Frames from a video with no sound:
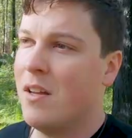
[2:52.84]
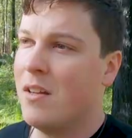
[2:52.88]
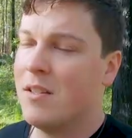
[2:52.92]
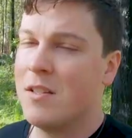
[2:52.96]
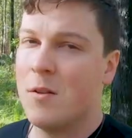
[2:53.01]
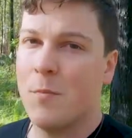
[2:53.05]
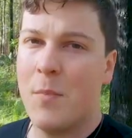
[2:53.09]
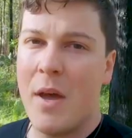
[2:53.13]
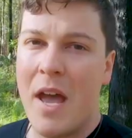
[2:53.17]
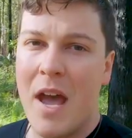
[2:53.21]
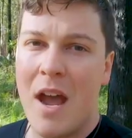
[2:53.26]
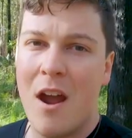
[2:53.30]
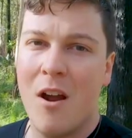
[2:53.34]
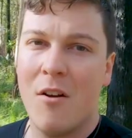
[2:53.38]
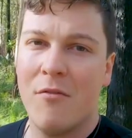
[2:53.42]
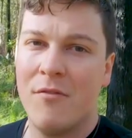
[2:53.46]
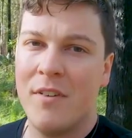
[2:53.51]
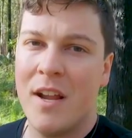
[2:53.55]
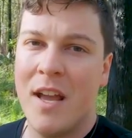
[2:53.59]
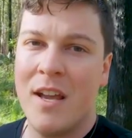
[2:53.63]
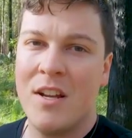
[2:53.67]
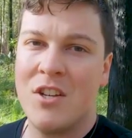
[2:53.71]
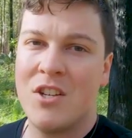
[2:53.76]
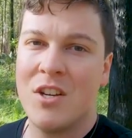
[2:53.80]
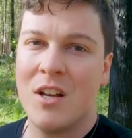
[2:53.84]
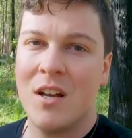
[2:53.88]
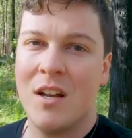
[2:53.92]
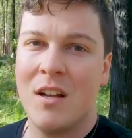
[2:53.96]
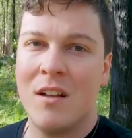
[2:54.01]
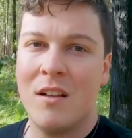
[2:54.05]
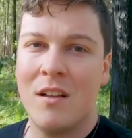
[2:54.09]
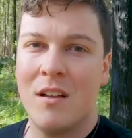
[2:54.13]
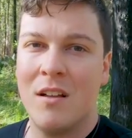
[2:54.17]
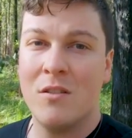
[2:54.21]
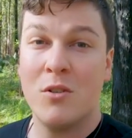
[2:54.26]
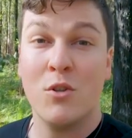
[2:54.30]
It's the power of nature
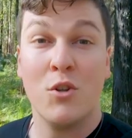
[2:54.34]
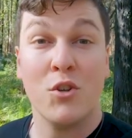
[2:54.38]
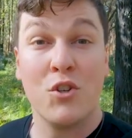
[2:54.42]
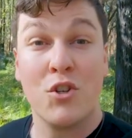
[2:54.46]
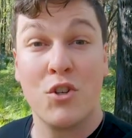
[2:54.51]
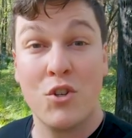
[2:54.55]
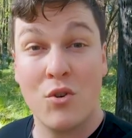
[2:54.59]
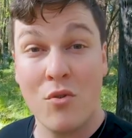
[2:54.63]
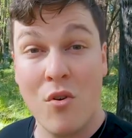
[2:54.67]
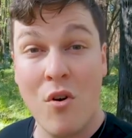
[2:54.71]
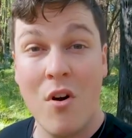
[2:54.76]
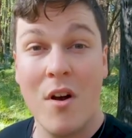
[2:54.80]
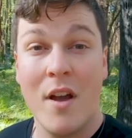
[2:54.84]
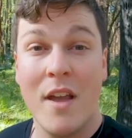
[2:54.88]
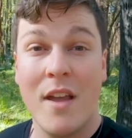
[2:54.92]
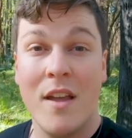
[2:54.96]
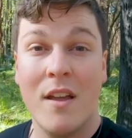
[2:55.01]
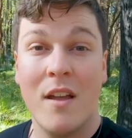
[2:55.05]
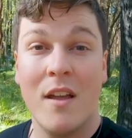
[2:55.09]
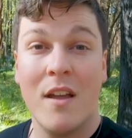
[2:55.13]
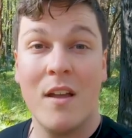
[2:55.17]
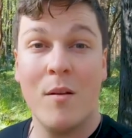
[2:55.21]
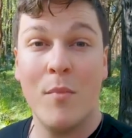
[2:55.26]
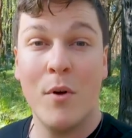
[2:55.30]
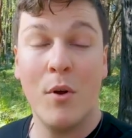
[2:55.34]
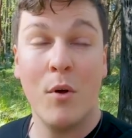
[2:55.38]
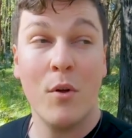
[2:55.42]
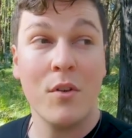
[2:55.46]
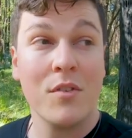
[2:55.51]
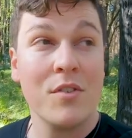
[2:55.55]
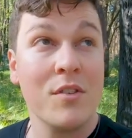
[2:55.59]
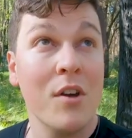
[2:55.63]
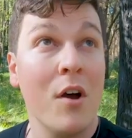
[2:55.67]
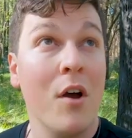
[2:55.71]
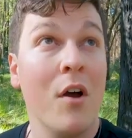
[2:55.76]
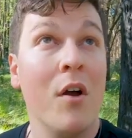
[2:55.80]
to destroy, but
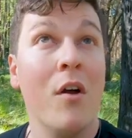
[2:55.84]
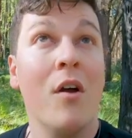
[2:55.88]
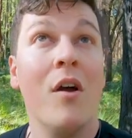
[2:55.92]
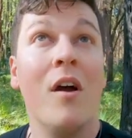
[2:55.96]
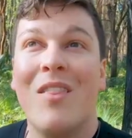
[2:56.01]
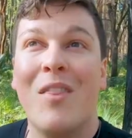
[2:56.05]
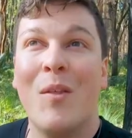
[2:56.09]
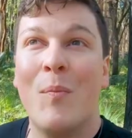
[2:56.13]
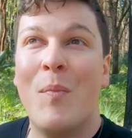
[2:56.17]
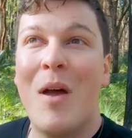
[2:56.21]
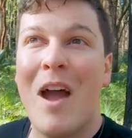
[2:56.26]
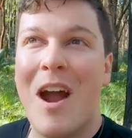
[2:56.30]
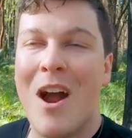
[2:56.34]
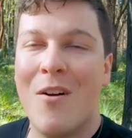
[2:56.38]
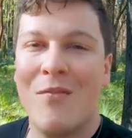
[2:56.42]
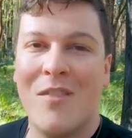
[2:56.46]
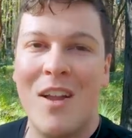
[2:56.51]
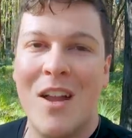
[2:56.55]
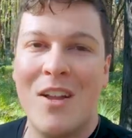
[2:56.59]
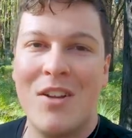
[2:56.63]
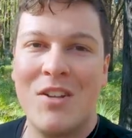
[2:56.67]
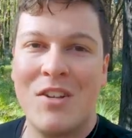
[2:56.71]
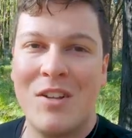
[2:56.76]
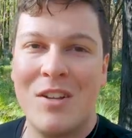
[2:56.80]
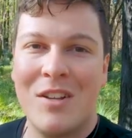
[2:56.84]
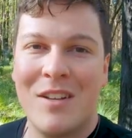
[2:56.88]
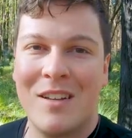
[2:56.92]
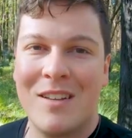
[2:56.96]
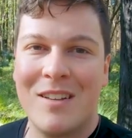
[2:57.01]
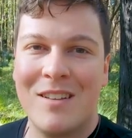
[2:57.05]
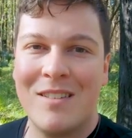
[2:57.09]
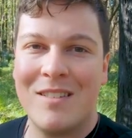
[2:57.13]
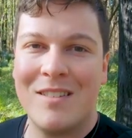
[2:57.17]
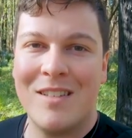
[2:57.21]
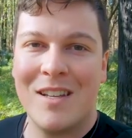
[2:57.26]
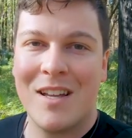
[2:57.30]
also the power of nature
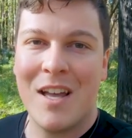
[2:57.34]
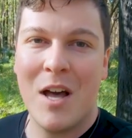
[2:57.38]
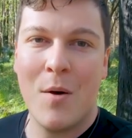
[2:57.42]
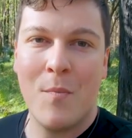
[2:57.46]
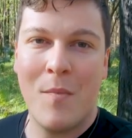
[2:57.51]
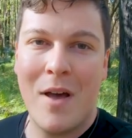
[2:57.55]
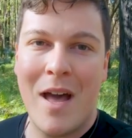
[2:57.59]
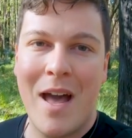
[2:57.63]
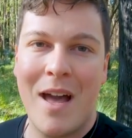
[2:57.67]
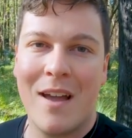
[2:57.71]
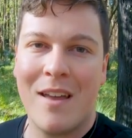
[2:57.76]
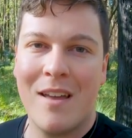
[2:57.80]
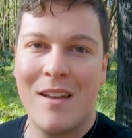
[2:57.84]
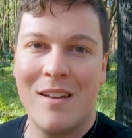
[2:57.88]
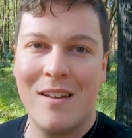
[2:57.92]
to come back.